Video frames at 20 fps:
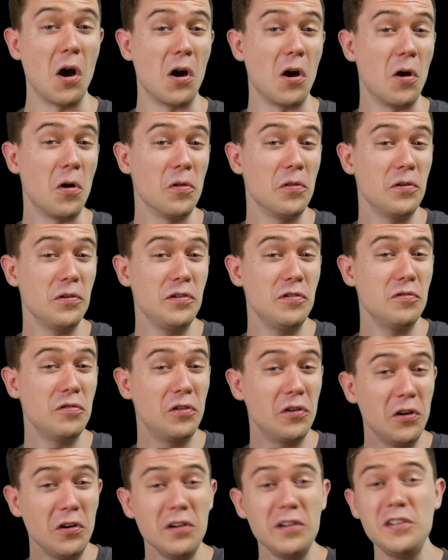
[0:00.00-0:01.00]
Although
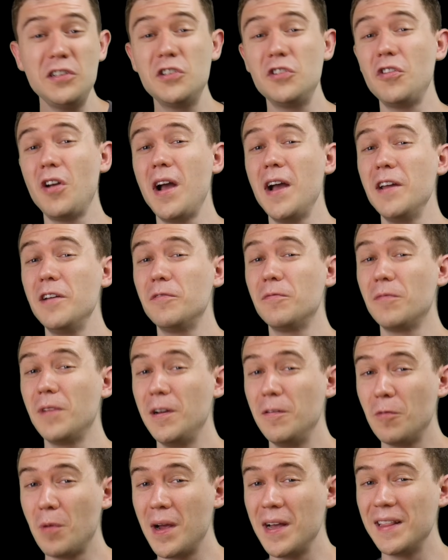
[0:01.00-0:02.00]
you could try to
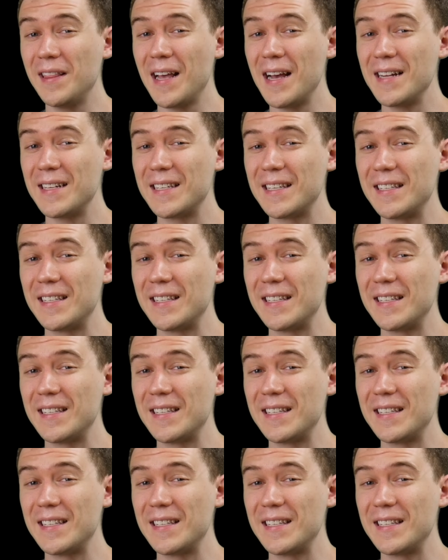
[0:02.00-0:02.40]
rewrite that